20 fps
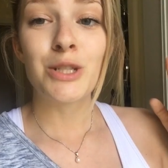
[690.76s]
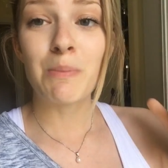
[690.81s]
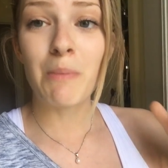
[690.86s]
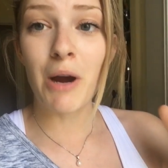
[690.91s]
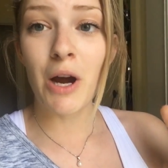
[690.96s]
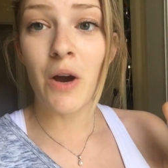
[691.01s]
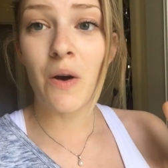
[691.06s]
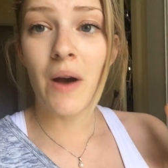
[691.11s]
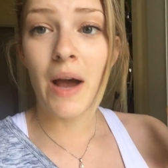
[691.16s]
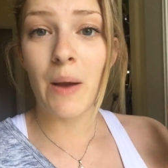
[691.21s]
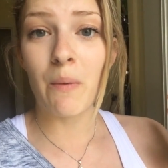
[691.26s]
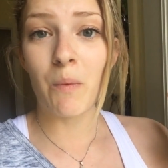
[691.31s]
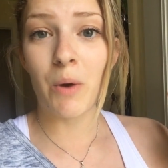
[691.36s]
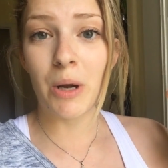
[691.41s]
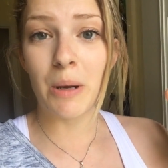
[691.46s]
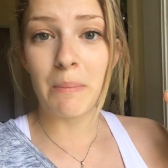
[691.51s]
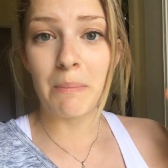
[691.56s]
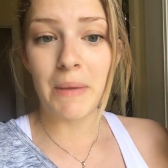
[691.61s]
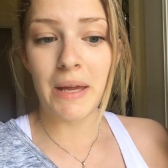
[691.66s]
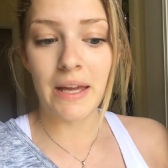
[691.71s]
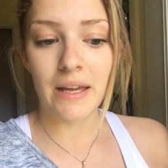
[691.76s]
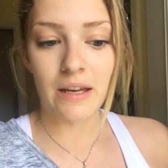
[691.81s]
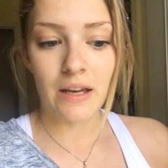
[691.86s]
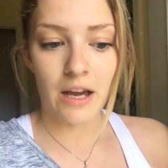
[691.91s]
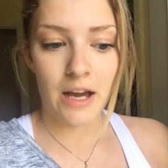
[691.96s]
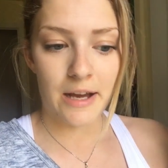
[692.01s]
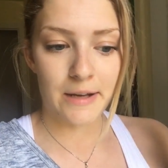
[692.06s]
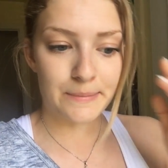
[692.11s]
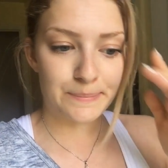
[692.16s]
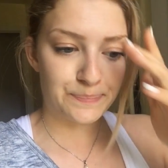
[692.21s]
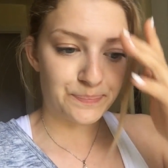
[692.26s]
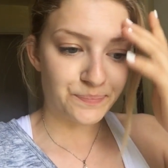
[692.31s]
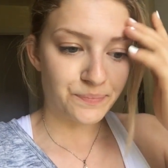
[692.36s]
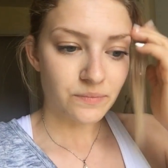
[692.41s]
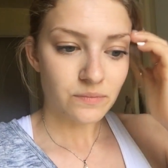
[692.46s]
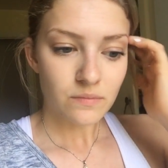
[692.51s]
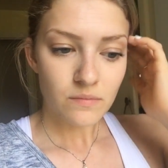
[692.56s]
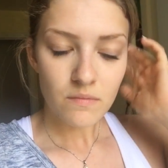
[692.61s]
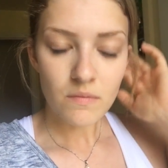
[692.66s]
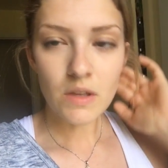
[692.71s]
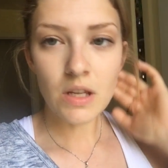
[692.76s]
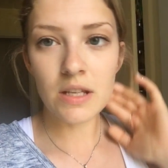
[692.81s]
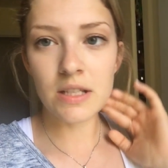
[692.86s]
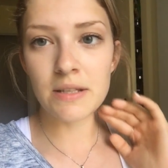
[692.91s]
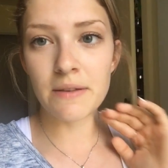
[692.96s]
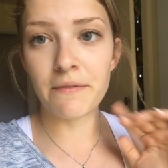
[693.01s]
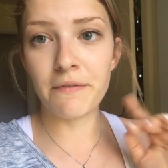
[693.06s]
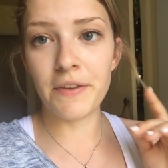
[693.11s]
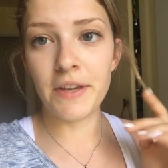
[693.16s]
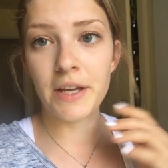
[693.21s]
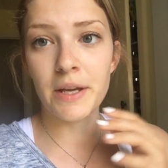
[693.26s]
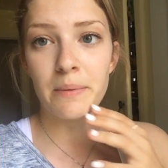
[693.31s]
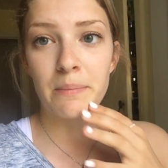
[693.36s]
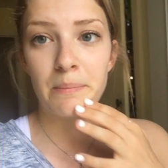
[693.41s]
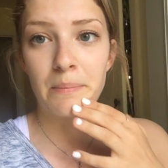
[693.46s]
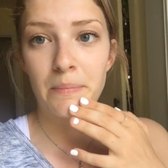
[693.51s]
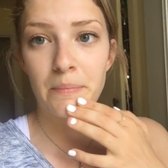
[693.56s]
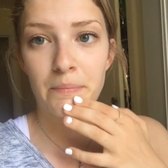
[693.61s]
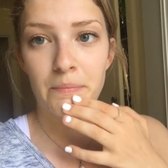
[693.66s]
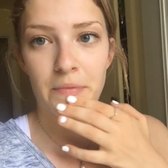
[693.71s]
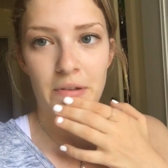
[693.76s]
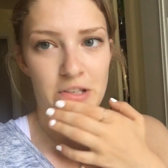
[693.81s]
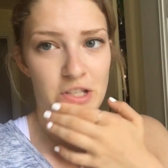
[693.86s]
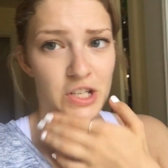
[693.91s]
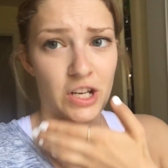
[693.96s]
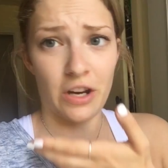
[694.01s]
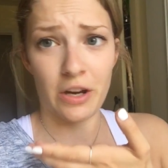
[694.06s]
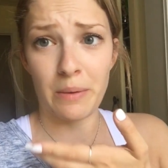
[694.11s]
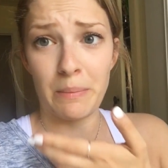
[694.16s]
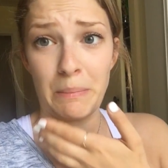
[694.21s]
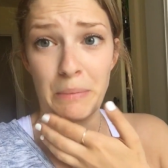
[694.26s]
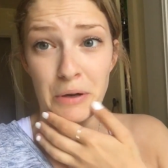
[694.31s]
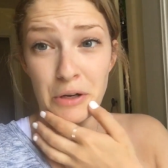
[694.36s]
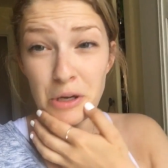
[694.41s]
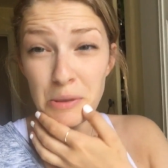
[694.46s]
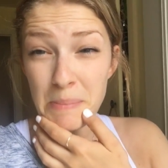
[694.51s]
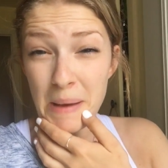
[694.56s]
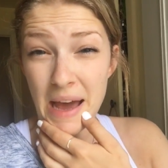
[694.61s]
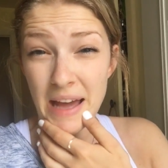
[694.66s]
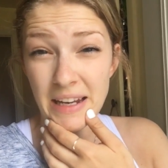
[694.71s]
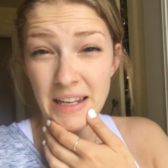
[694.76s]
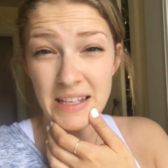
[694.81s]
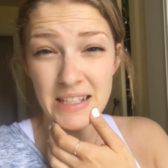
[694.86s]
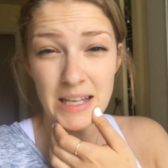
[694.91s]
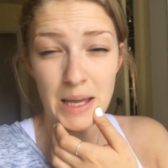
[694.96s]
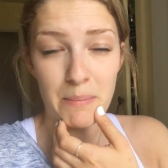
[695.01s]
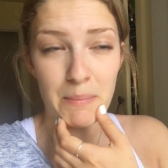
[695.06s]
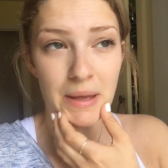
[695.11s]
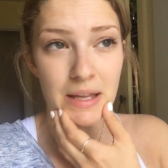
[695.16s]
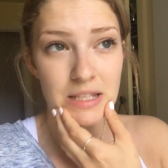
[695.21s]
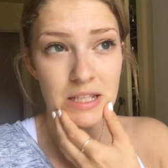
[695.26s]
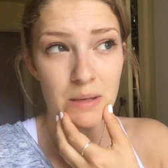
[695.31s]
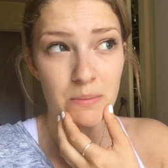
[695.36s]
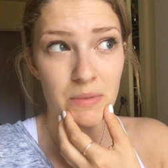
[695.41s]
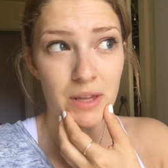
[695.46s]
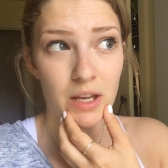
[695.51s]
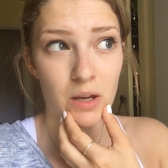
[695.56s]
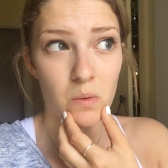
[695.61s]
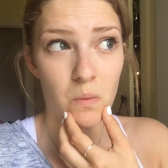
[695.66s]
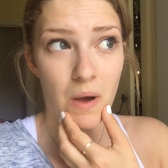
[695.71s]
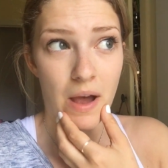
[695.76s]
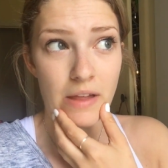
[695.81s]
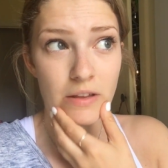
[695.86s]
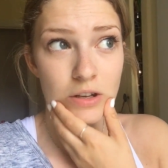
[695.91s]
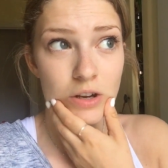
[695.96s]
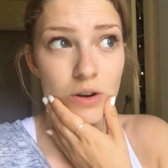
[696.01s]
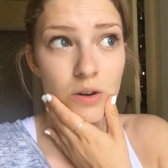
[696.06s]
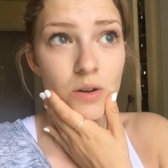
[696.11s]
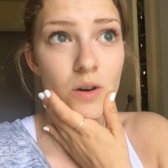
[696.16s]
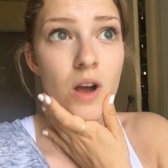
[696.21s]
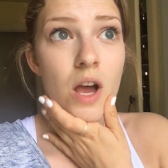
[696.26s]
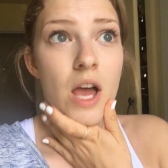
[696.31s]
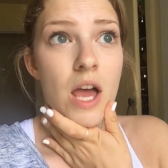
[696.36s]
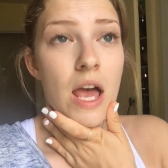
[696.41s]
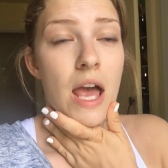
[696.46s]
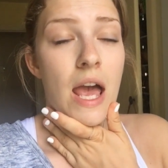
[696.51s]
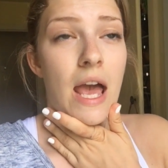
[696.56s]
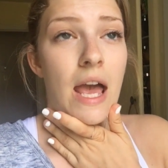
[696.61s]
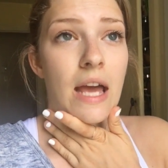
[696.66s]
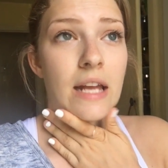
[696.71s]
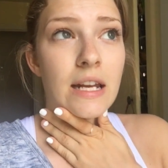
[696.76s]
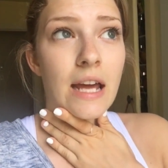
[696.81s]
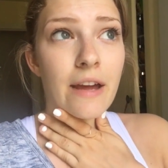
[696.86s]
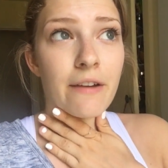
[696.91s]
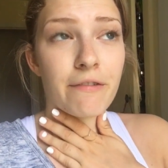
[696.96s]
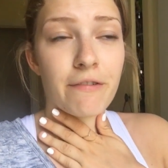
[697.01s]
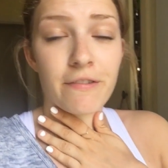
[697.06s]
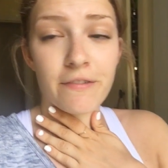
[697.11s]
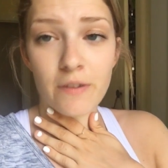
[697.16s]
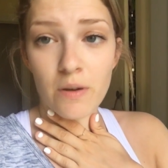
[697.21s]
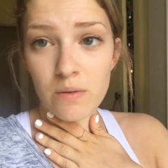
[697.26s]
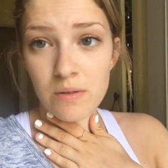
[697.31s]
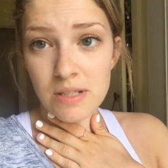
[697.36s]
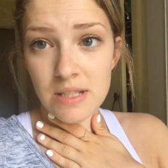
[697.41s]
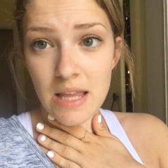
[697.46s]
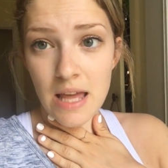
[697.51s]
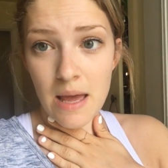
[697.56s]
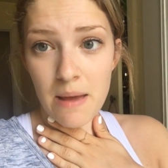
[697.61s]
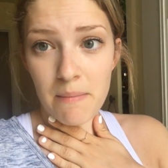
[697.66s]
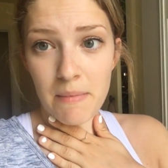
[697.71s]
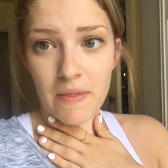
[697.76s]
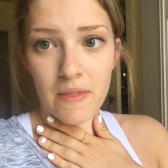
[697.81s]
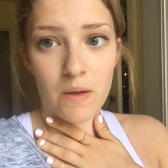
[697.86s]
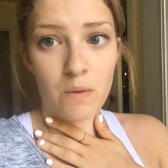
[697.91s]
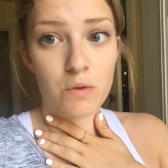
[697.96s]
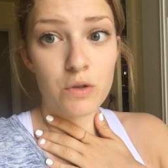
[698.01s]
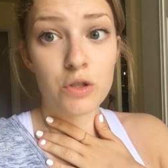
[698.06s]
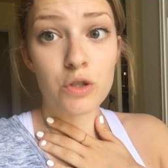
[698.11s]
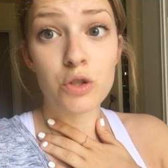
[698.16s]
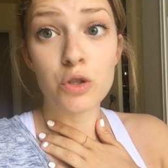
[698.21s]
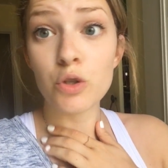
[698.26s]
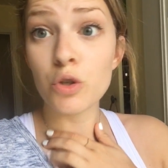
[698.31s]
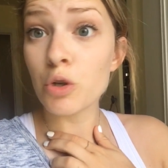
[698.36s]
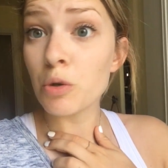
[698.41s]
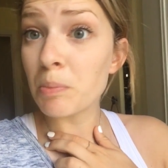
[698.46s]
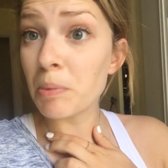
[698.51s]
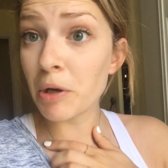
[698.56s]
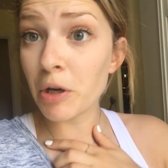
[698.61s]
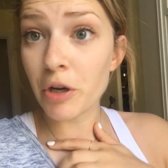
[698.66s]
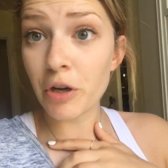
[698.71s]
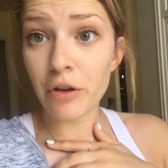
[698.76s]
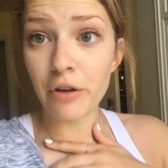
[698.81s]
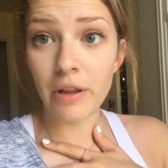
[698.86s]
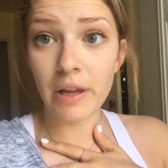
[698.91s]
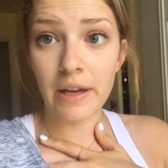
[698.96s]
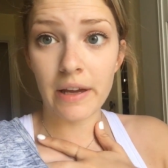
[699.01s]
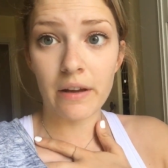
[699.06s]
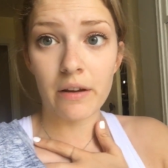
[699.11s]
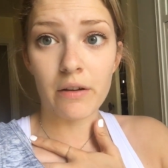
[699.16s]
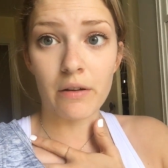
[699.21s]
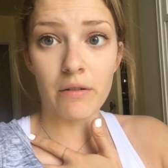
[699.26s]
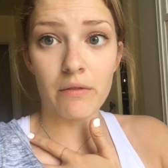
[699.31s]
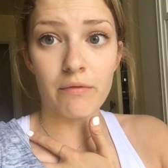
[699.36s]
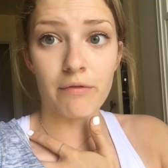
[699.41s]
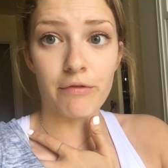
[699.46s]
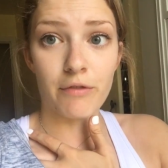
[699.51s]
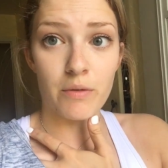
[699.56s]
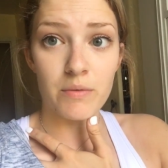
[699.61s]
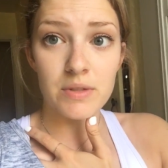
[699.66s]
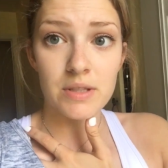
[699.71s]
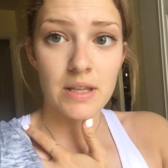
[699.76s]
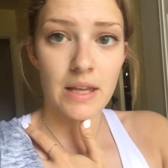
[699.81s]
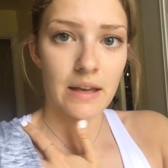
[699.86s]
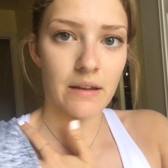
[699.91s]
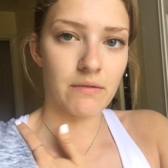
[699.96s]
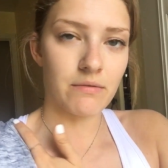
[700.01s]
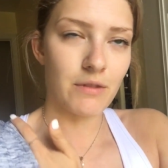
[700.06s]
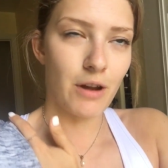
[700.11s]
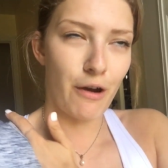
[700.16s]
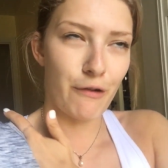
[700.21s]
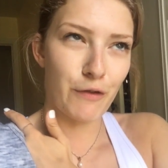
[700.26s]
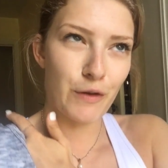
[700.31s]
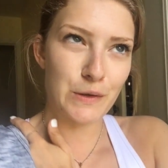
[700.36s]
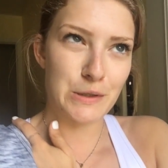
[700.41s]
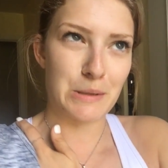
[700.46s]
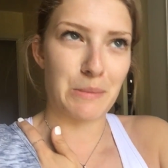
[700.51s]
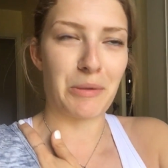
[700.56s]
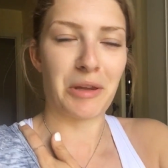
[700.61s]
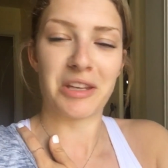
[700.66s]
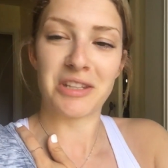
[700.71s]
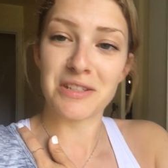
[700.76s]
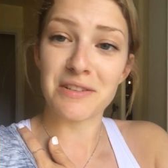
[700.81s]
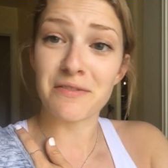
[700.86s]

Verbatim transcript: Tomorrow I want to make um, some vegan vegetarian burger patties. I made some like a while ago and I froze them and they were super good like froze like not frozen but like